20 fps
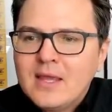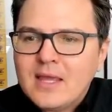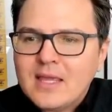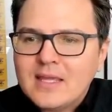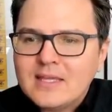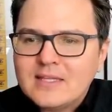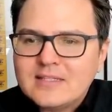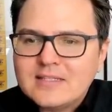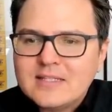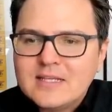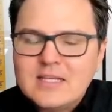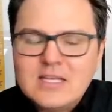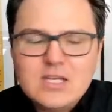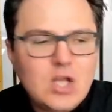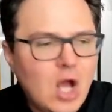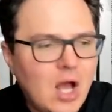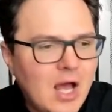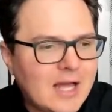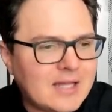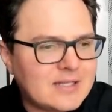is
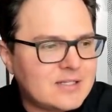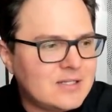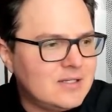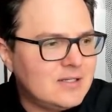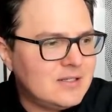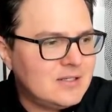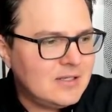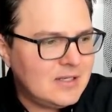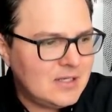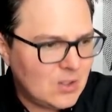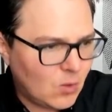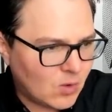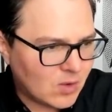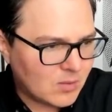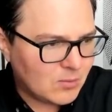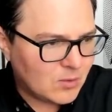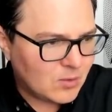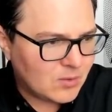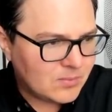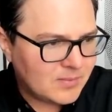not
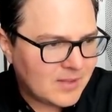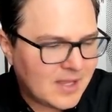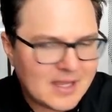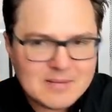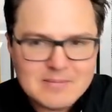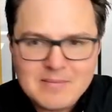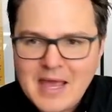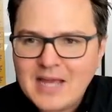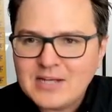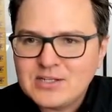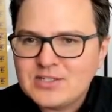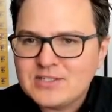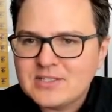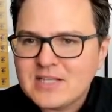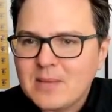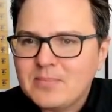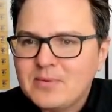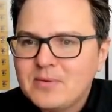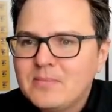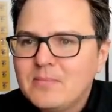normal and matches
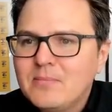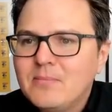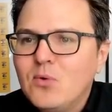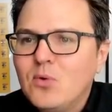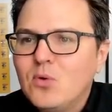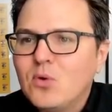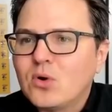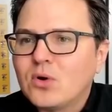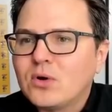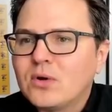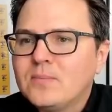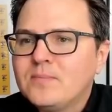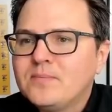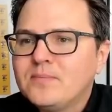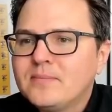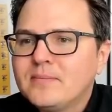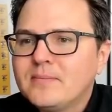up more